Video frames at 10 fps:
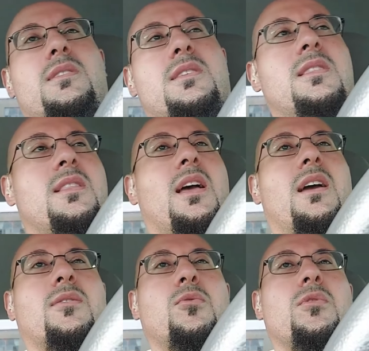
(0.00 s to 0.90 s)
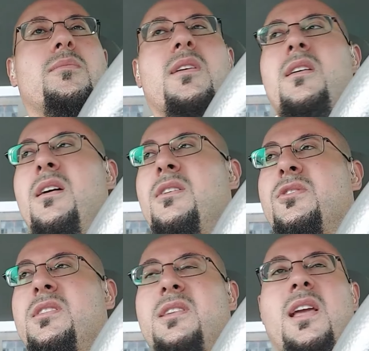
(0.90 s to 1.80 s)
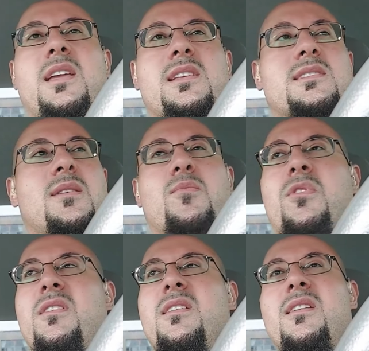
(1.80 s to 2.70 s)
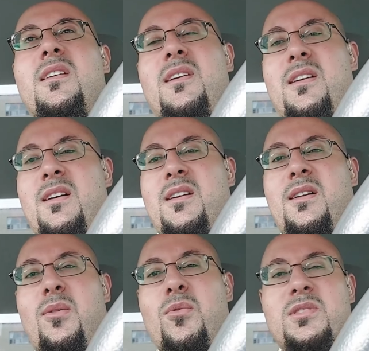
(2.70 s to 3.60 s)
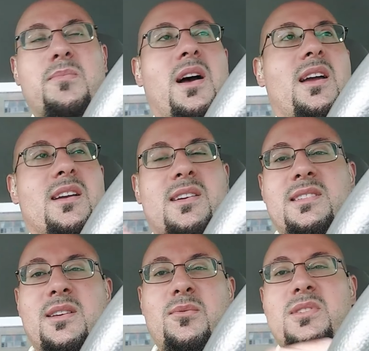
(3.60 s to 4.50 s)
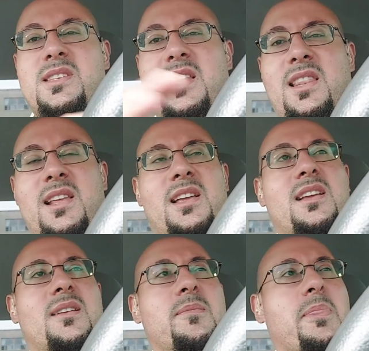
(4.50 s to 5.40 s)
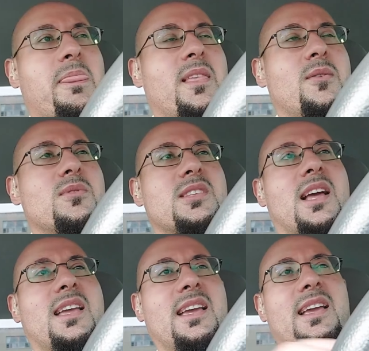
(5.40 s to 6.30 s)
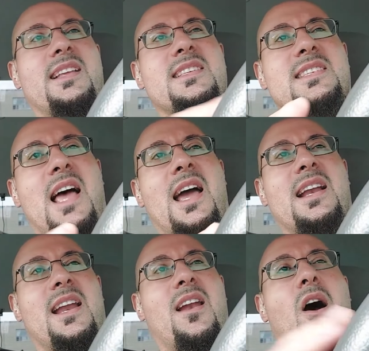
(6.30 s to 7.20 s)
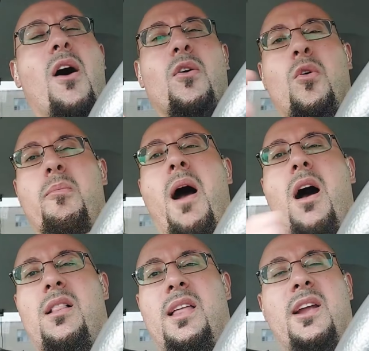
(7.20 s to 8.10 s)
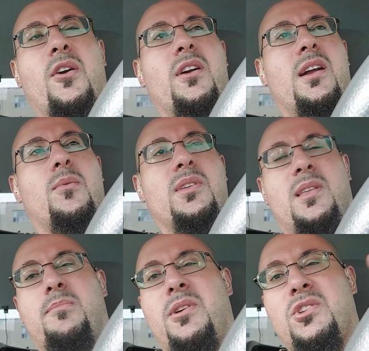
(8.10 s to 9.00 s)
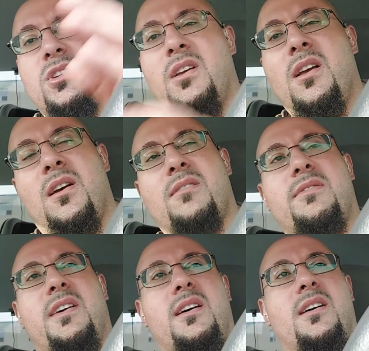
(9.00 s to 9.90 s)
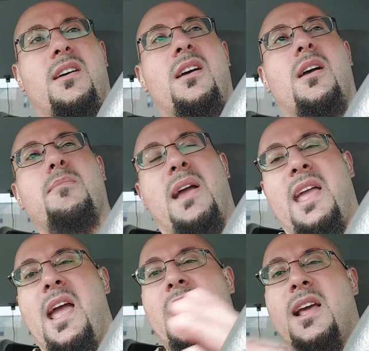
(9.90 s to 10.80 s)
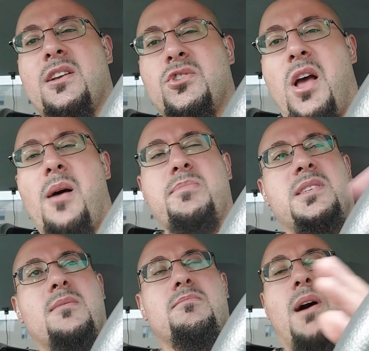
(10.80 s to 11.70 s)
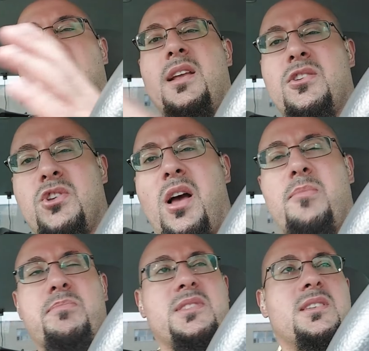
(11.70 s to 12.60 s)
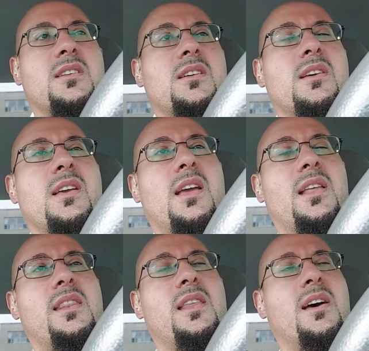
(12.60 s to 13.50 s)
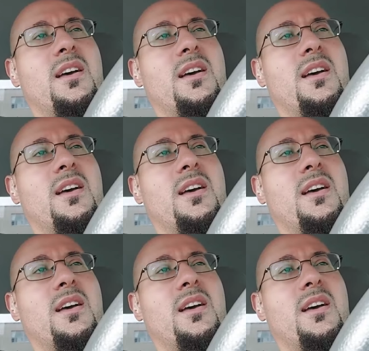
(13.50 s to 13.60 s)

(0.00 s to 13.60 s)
and that. I told him I'll just take it somewhere close by, because it was like inside an auto mall area with a bunch of mechanic shops and body shops and